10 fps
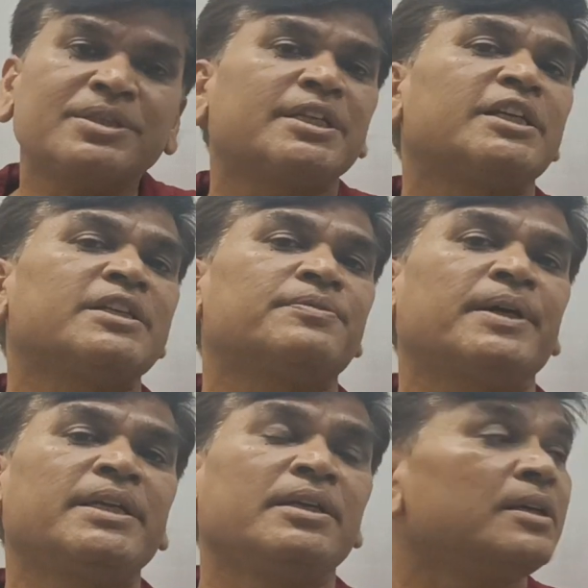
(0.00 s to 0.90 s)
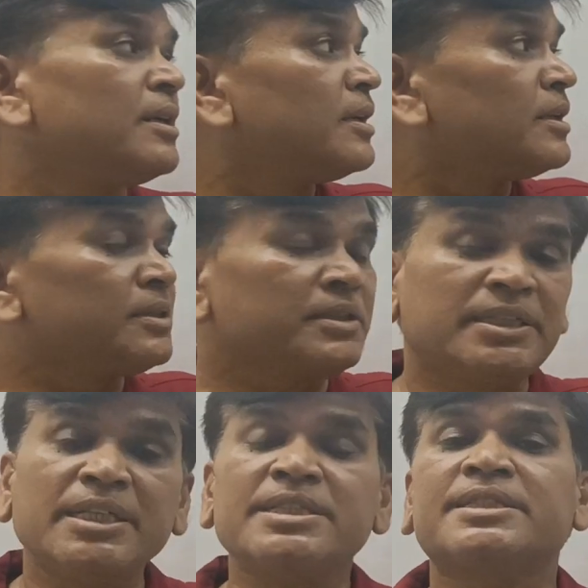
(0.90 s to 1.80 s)
satisfy
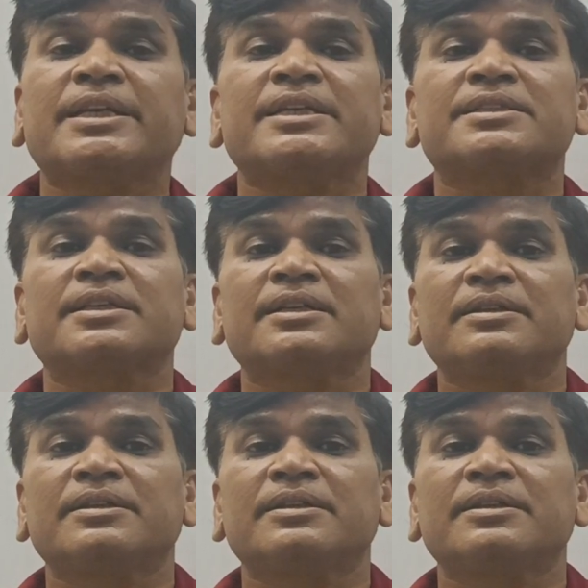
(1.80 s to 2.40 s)
these tests.